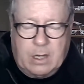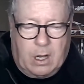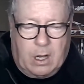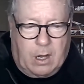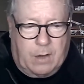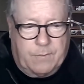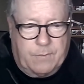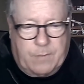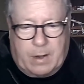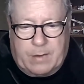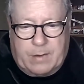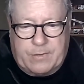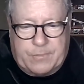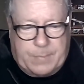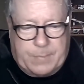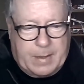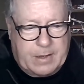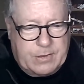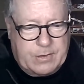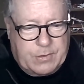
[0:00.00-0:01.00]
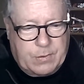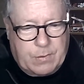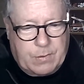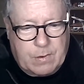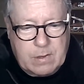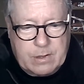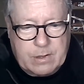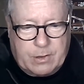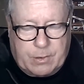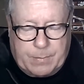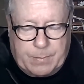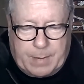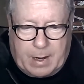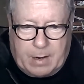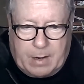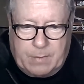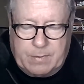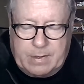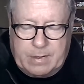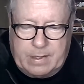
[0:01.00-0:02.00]
of what I was speaking to earlier
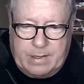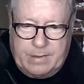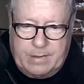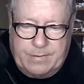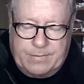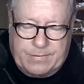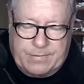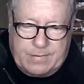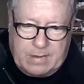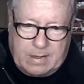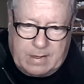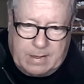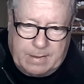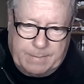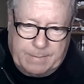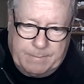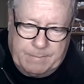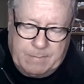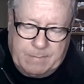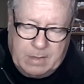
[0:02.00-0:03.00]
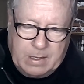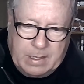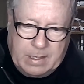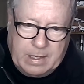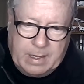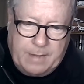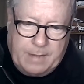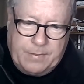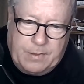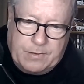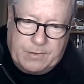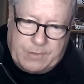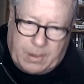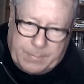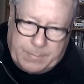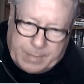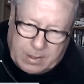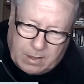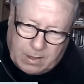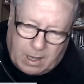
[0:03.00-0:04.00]
about is um, there's
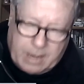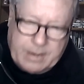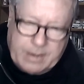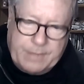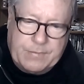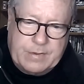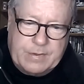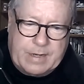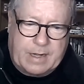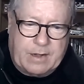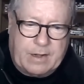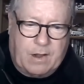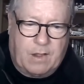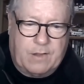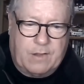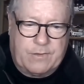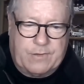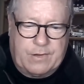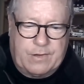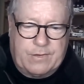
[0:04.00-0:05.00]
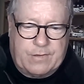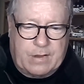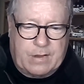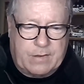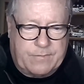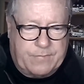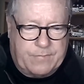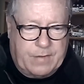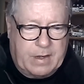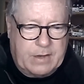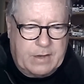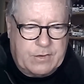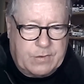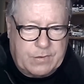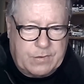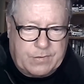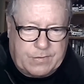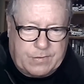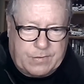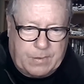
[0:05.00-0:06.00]
going to be a lot of different technologies that fit
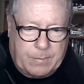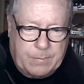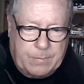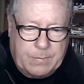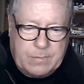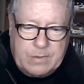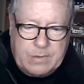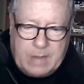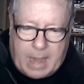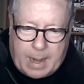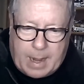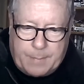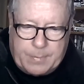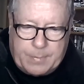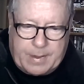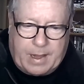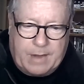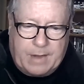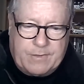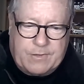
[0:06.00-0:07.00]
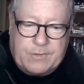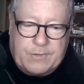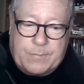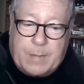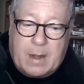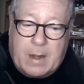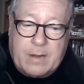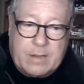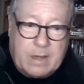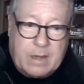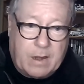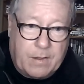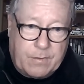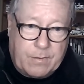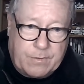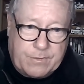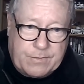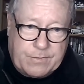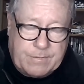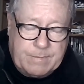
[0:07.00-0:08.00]
into some applications better than
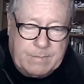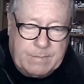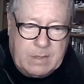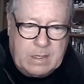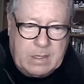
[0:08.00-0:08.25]
others.